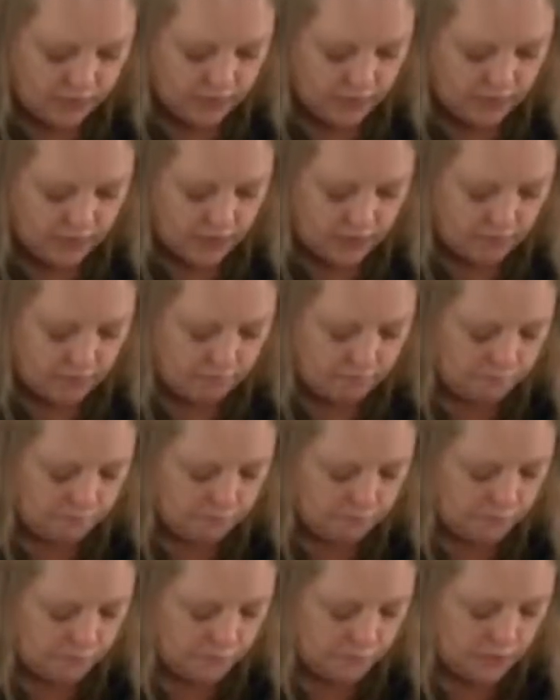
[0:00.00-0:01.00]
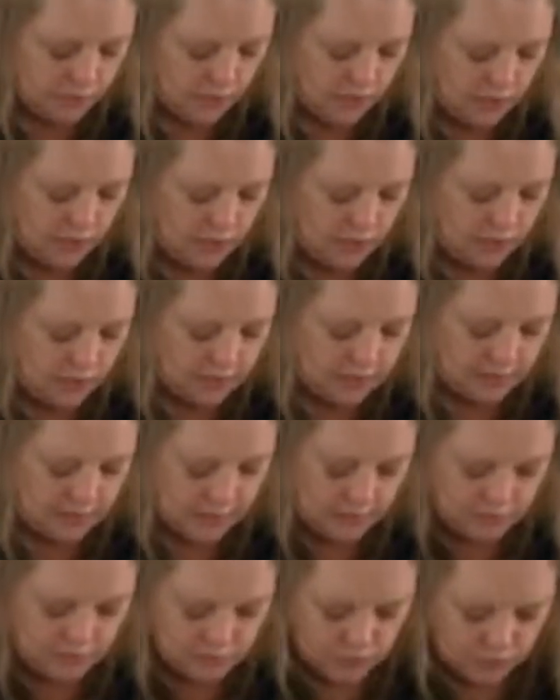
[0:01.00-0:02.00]
the
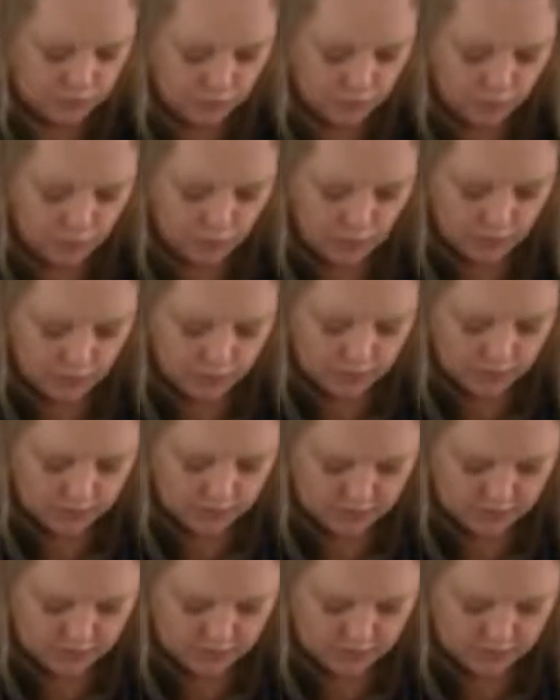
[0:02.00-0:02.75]
seams on the block.